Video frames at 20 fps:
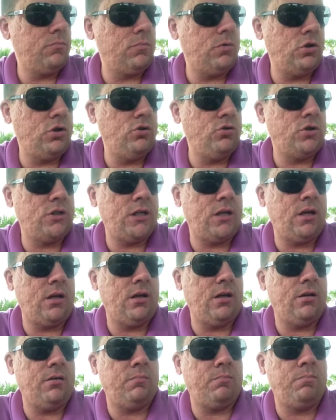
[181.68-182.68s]
Use
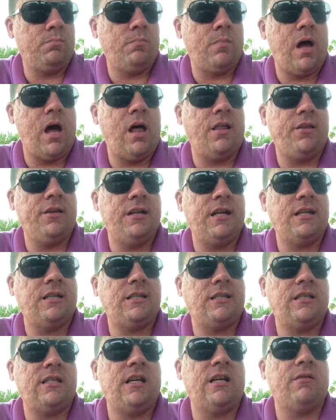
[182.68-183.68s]
a holiday
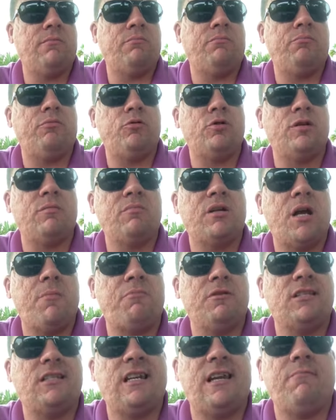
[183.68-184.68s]
stamp or some type
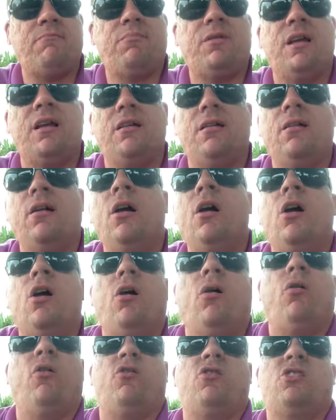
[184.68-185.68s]
of stamp that
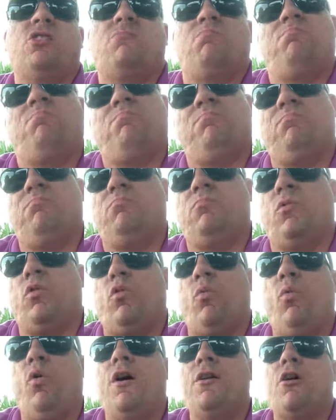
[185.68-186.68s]
looks
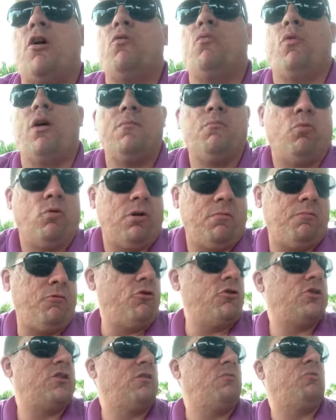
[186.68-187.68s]
one-on-one more
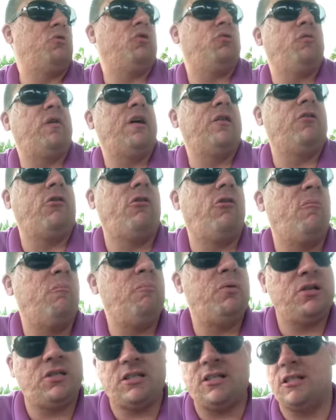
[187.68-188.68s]
personable rather than
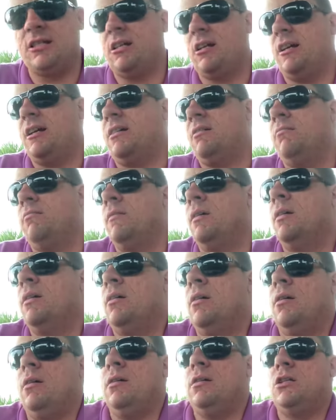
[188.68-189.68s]
business-like.
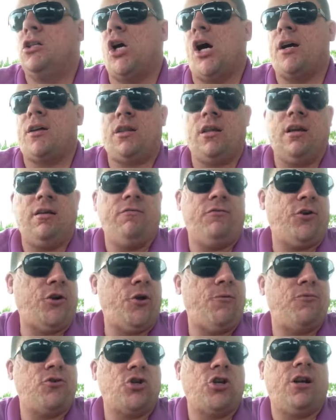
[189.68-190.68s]
Tuck the
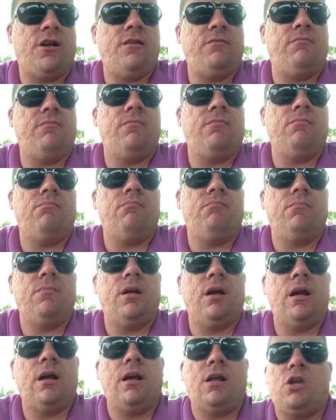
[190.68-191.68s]
envelope shut,
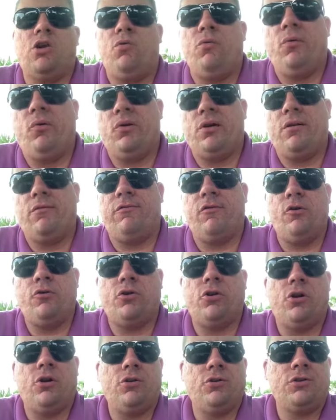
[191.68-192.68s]
and you will get phone
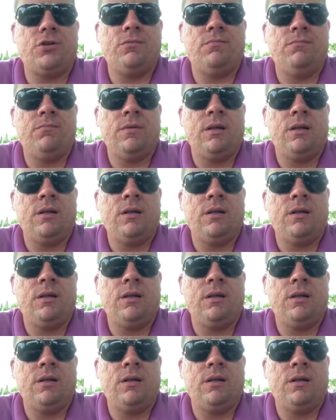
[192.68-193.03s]
calls.